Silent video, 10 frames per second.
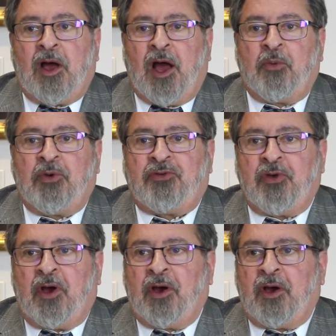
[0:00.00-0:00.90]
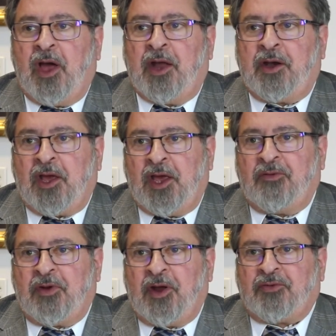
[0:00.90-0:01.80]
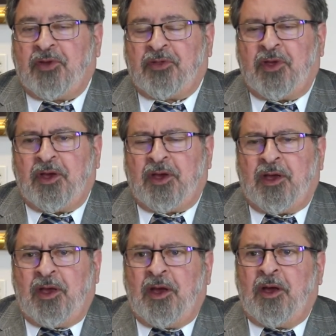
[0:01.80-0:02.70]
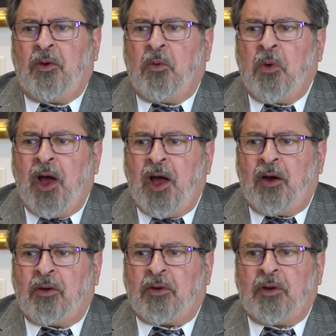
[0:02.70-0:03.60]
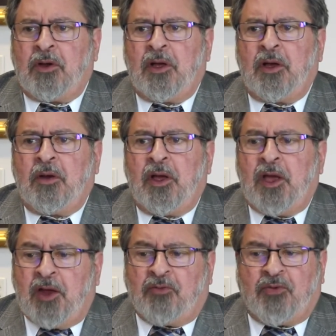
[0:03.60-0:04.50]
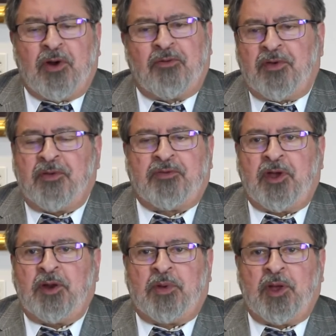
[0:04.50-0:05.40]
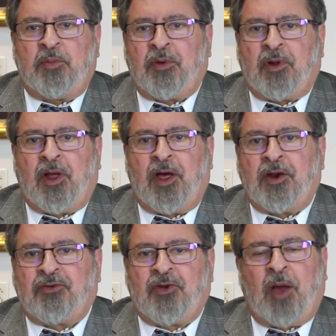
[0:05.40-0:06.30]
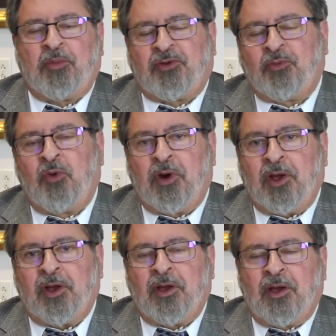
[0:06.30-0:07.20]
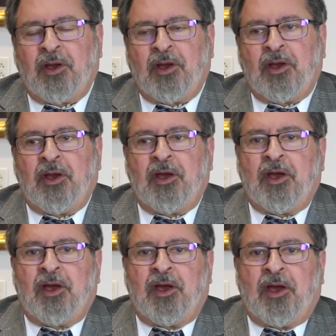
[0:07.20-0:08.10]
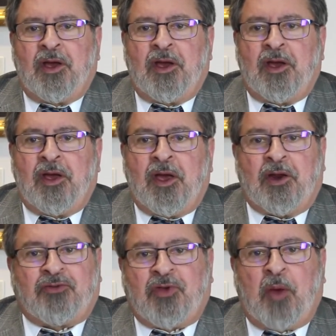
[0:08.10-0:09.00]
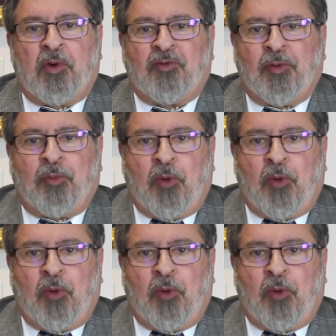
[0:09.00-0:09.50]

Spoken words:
I was young and naive enough to think, wow, in front of 15 people on a Shabbos morning, in a suburb of